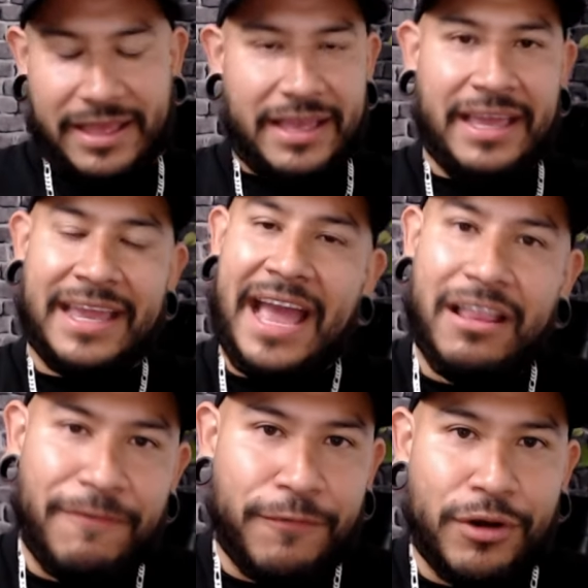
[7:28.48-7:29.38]
In
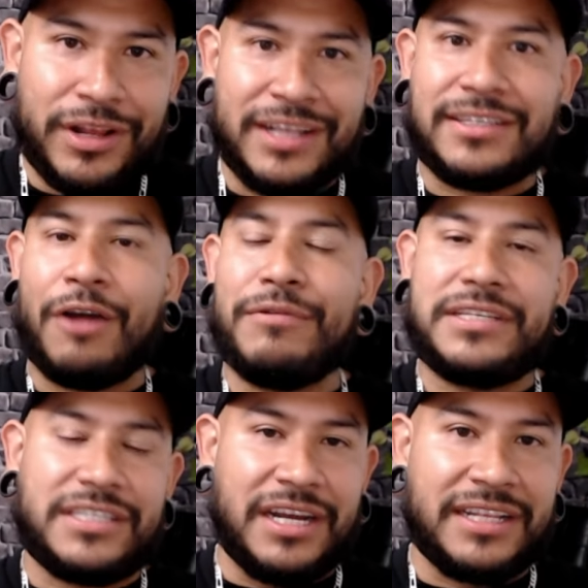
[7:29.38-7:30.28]
California, it's always
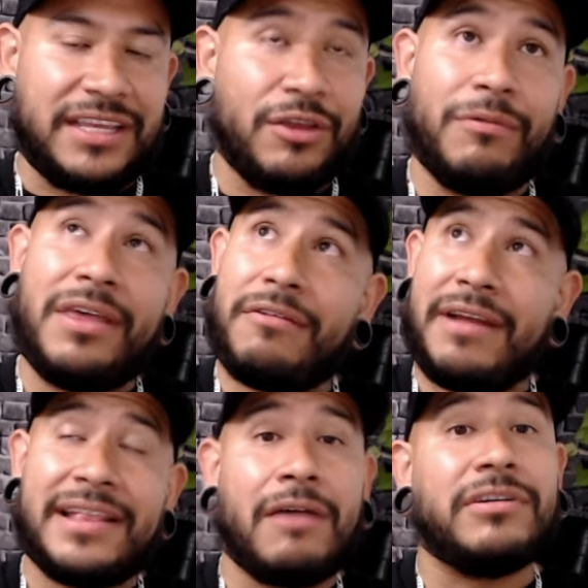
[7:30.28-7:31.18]
sunny. The weather
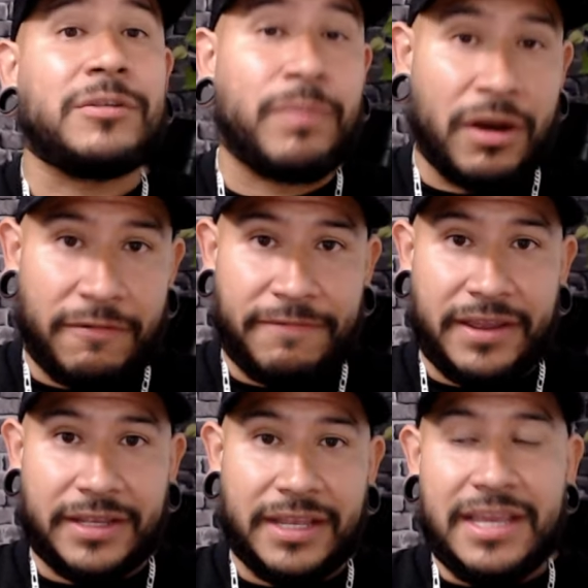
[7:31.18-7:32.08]
right now is
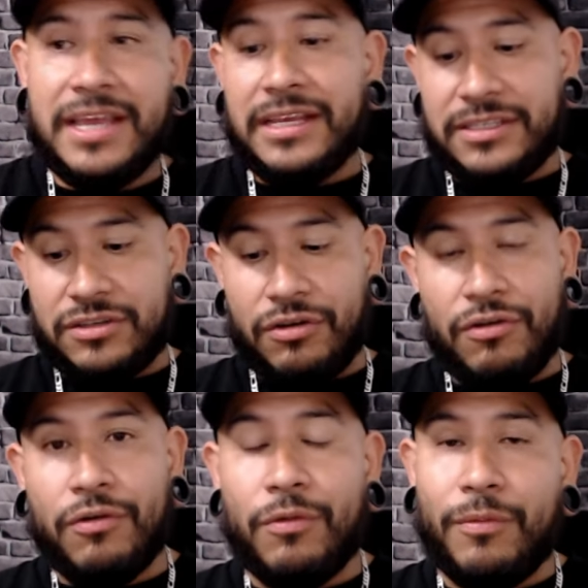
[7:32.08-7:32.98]
perfect.
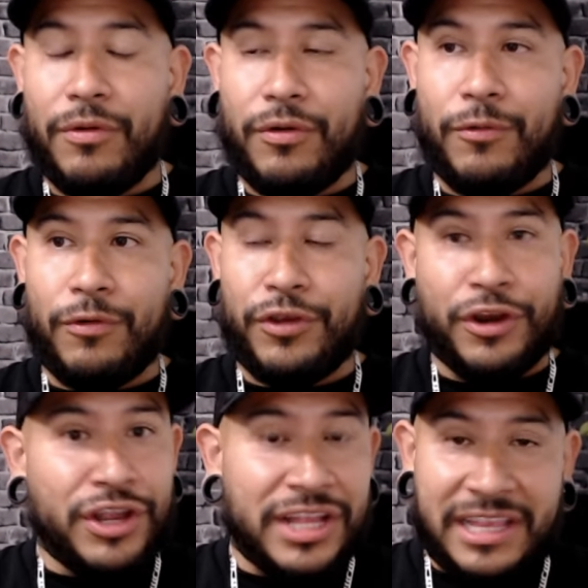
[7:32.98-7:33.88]
So you're
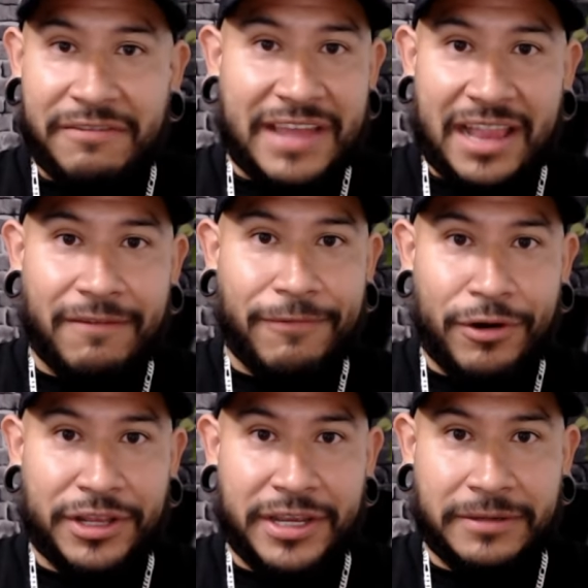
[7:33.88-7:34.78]
gonna leave
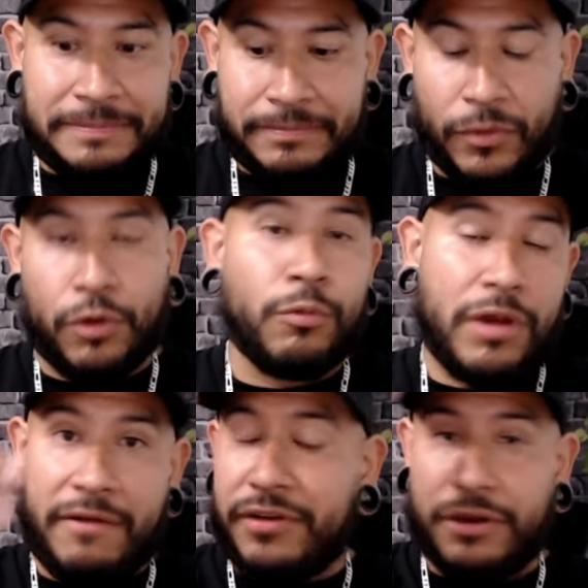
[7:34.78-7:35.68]
California or
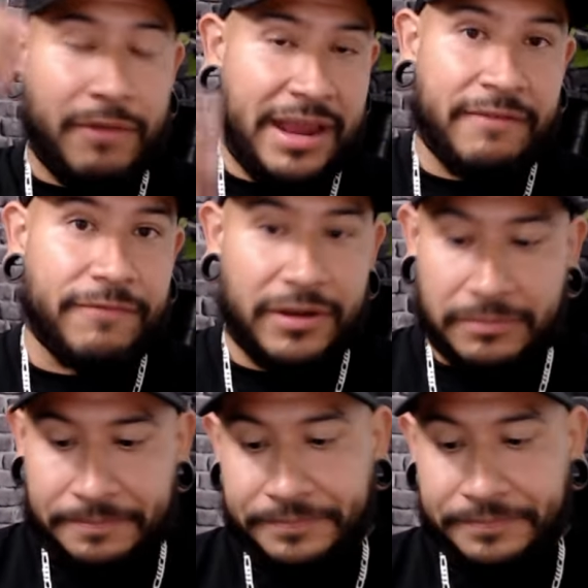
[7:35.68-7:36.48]
wherever you're riding from.